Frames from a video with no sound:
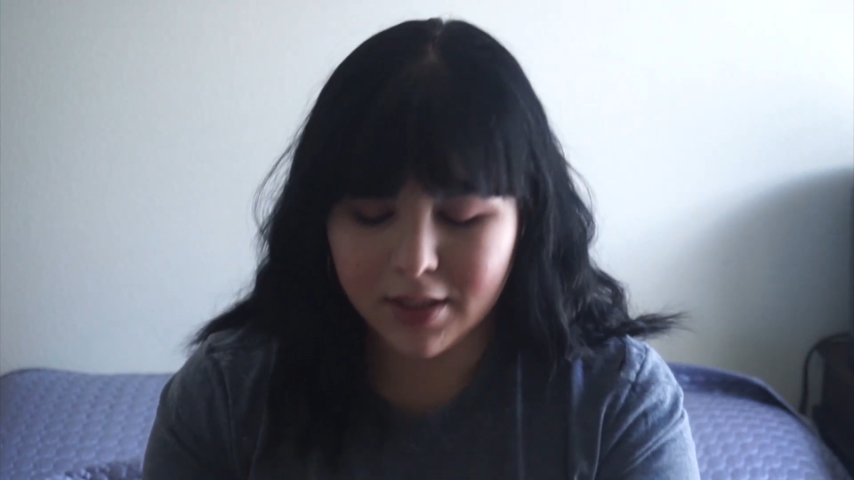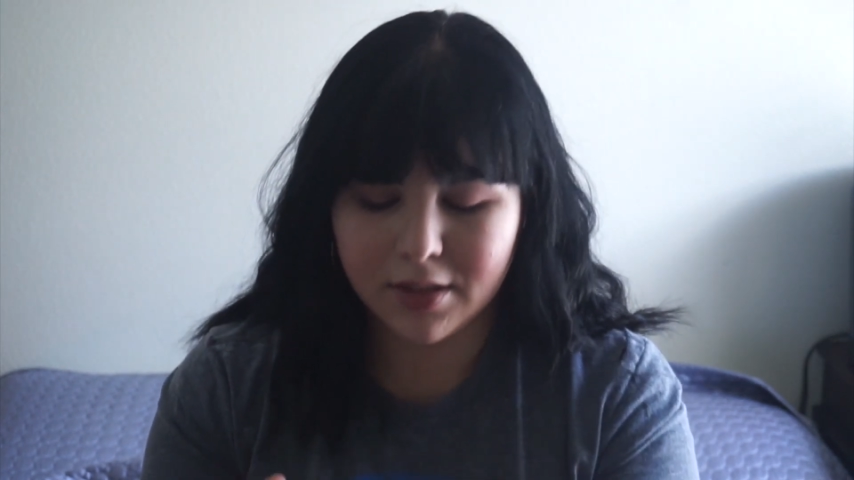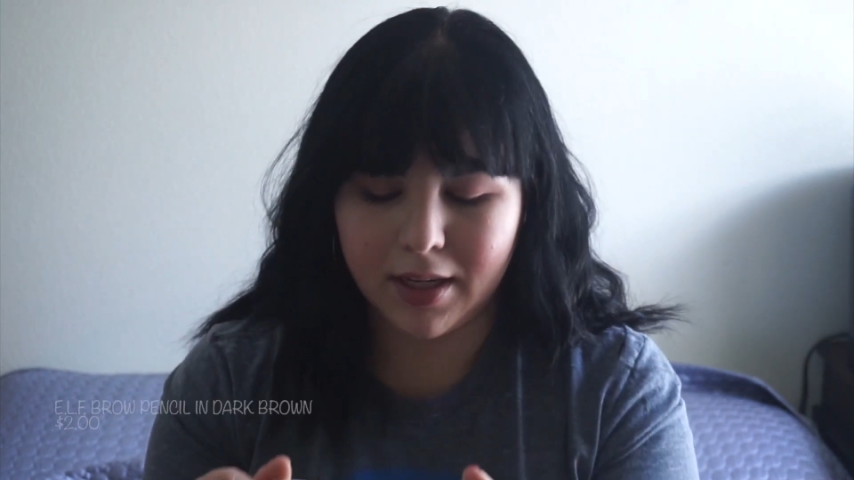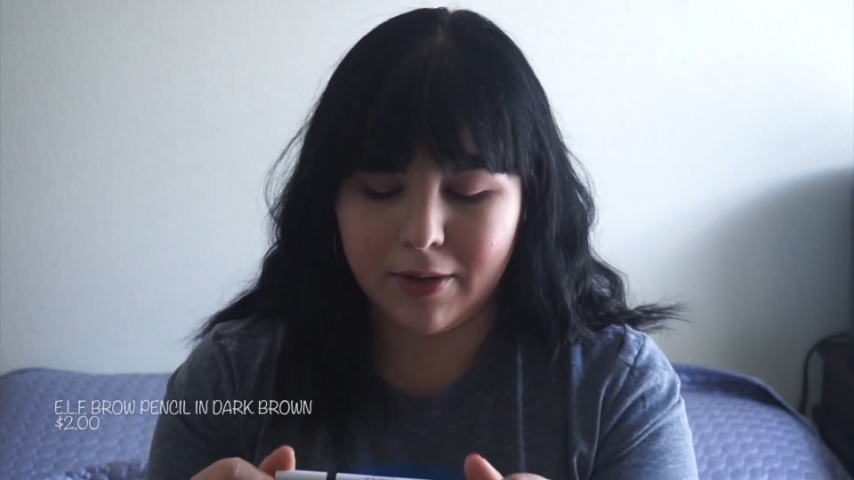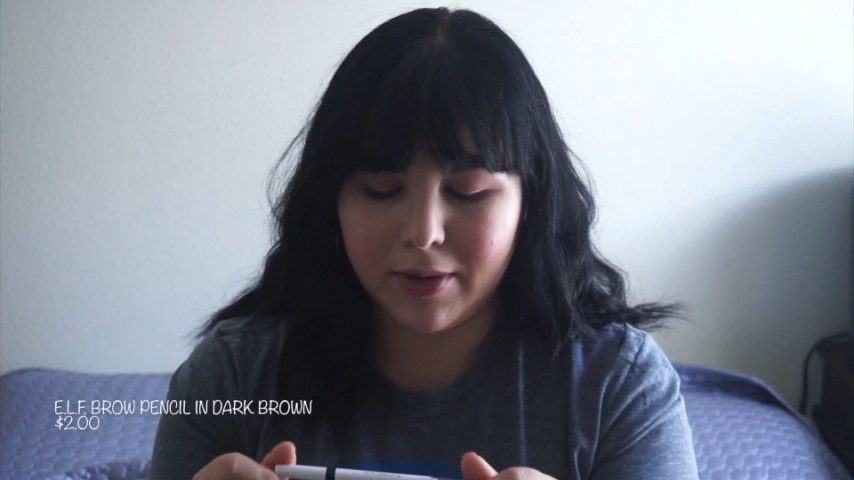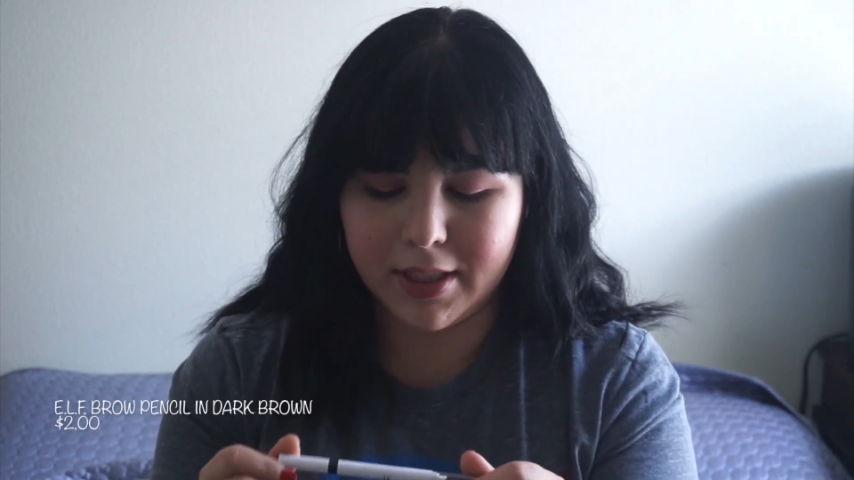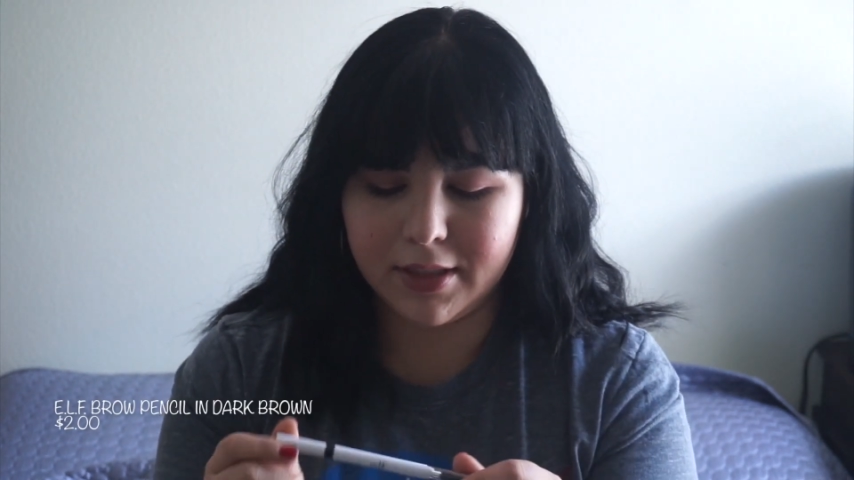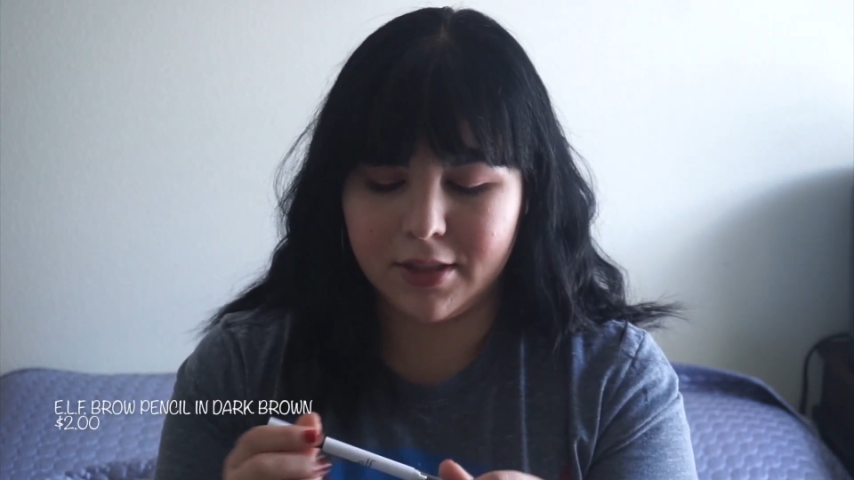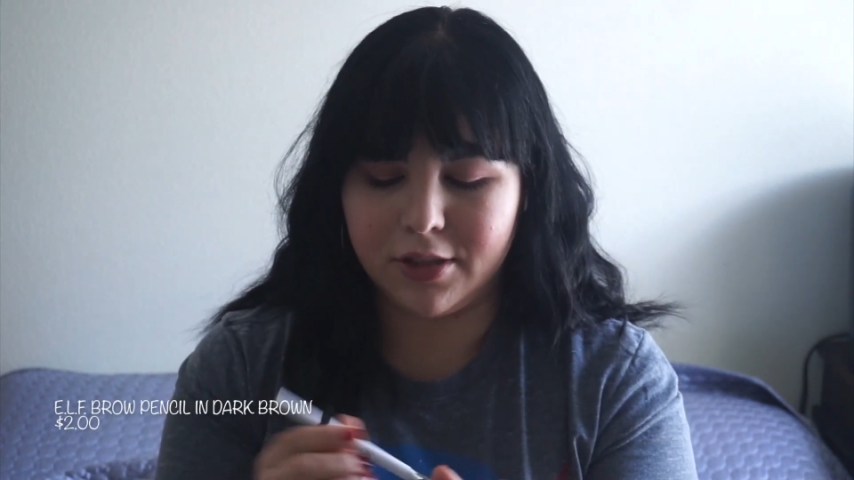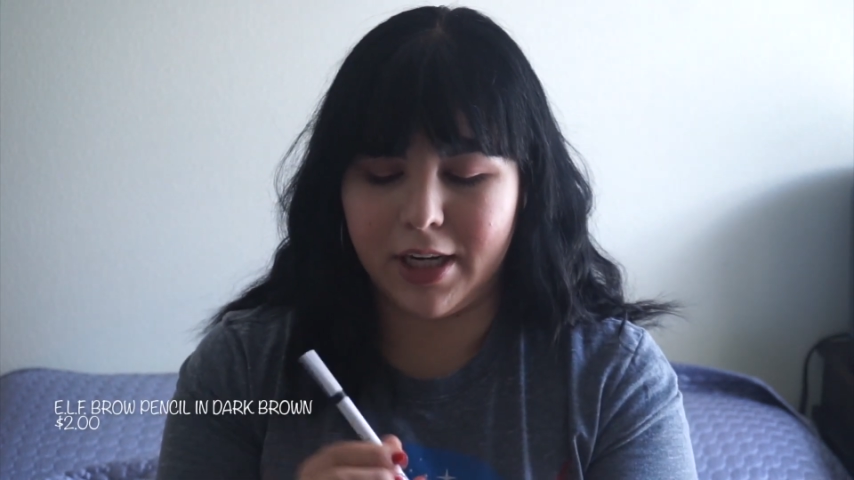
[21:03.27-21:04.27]
So I wanted
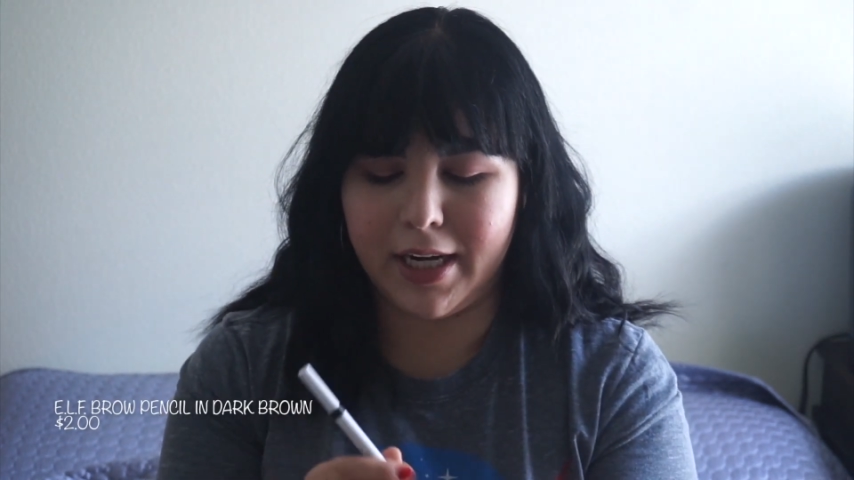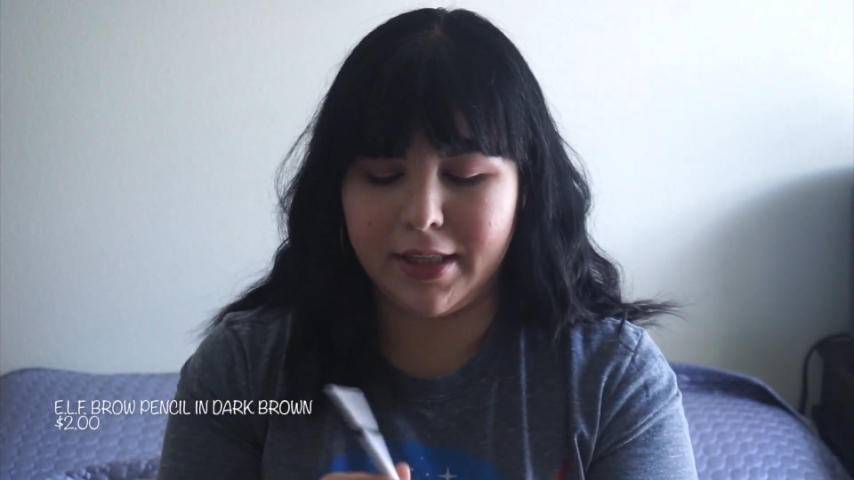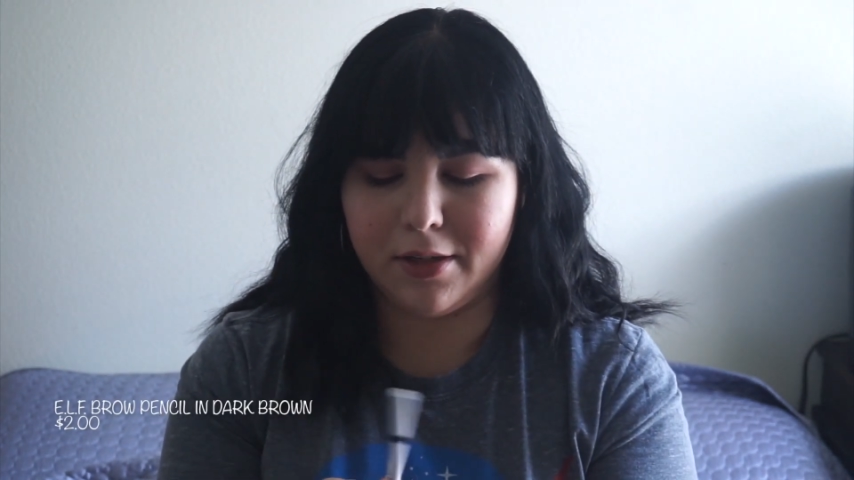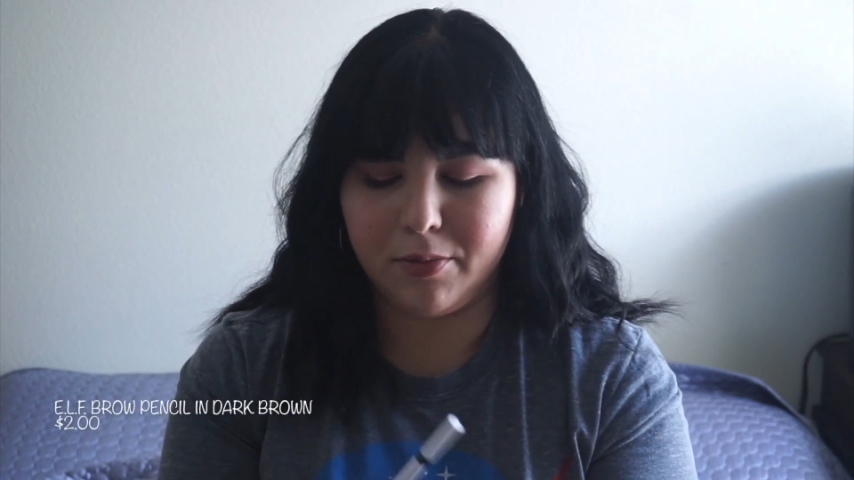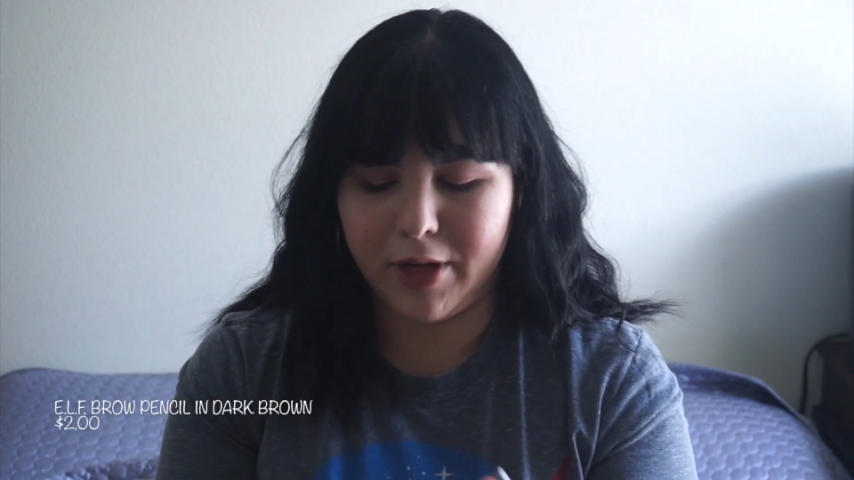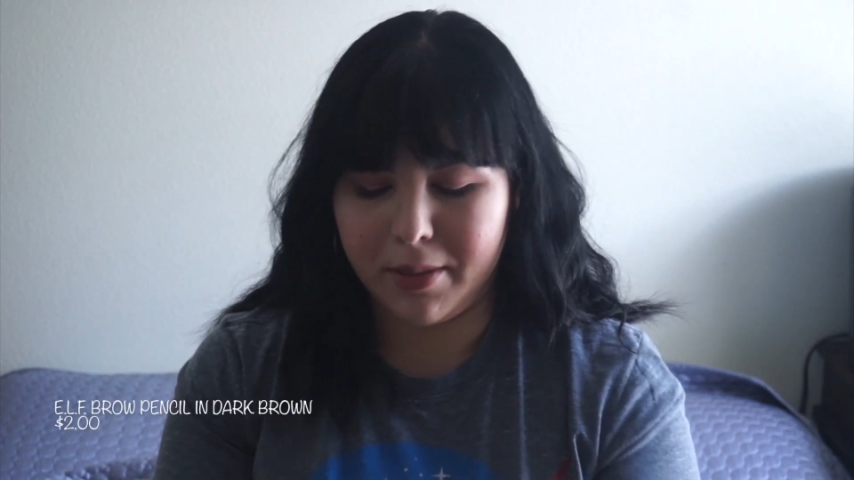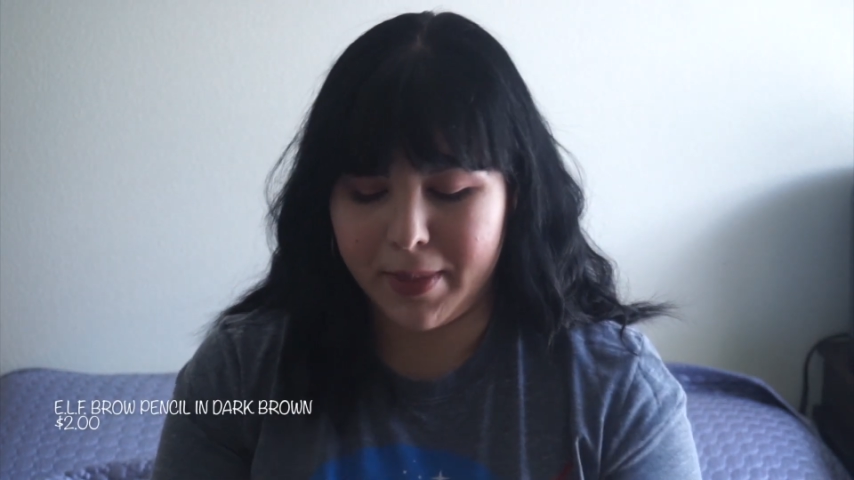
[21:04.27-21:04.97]
to try their brow